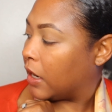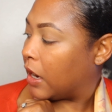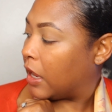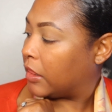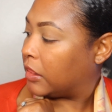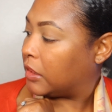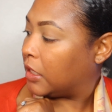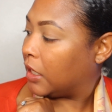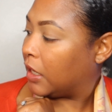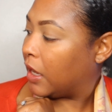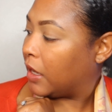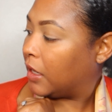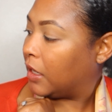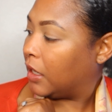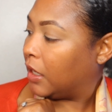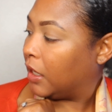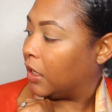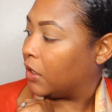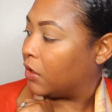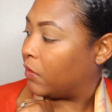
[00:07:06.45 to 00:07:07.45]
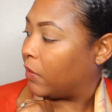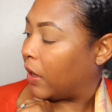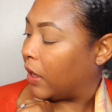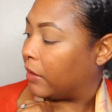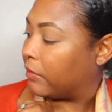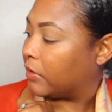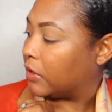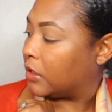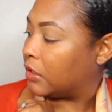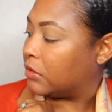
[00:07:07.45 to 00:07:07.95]
I think I can get away
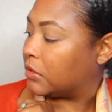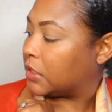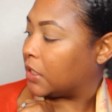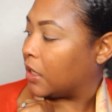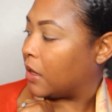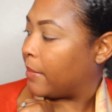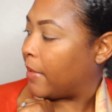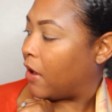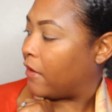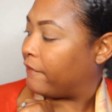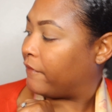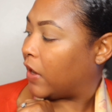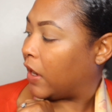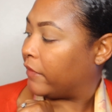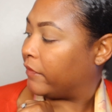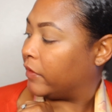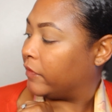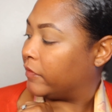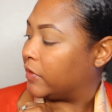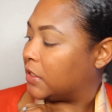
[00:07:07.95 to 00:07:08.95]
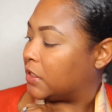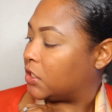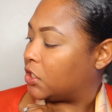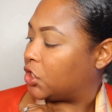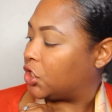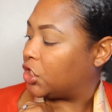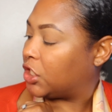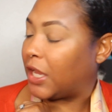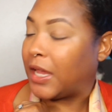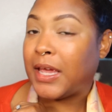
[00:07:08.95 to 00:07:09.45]
with using about 5 of these
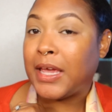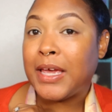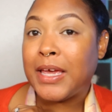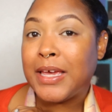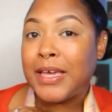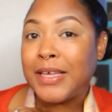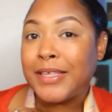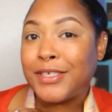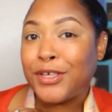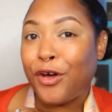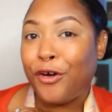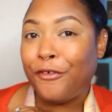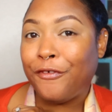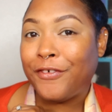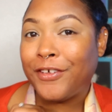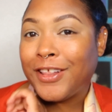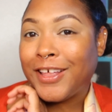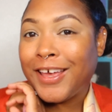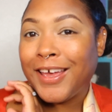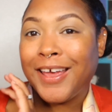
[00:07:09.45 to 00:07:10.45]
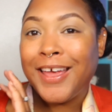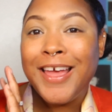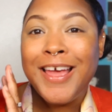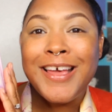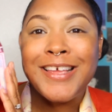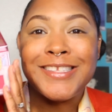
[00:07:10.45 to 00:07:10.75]
shades, hopefully,